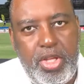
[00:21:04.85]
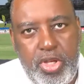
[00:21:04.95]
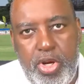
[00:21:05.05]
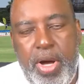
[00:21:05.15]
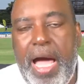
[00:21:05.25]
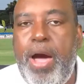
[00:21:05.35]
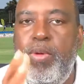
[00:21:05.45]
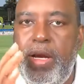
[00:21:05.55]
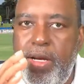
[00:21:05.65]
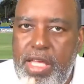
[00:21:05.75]
You know, I
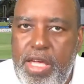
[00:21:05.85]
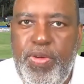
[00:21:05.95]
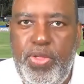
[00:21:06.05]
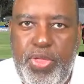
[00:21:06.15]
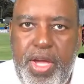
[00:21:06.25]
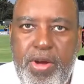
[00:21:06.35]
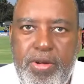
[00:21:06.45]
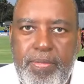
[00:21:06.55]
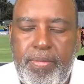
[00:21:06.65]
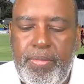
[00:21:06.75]
will leave it
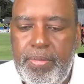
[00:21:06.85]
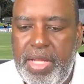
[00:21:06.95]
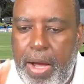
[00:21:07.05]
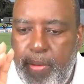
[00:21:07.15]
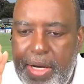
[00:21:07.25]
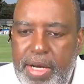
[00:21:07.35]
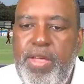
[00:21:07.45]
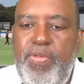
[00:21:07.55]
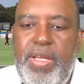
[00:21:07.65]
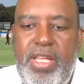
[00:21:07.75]
there. I will
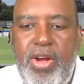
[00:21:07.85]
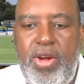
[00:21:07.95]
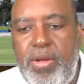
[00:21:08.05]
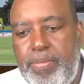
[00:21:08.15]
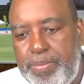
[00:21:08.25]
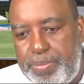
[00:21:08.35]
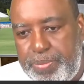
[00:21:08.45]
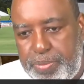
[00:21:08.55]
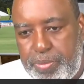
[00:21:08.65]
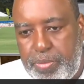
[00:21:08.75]
leave it there.
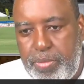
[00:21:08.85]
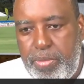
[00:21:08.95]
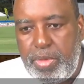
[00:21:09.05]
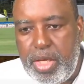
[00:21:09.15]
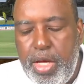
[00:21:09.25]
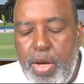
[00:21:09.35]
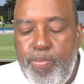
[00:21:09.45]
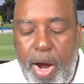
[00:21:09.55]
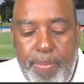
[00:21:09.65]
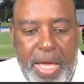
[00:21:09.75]

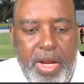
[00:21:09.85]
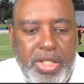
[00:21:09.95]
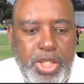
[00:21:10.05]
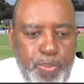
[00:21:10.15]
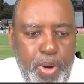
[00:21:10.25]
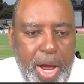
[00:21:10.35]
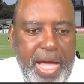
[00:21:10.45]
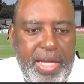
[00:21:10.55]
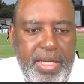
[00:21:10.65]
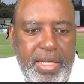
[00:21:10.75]
Barbados Pride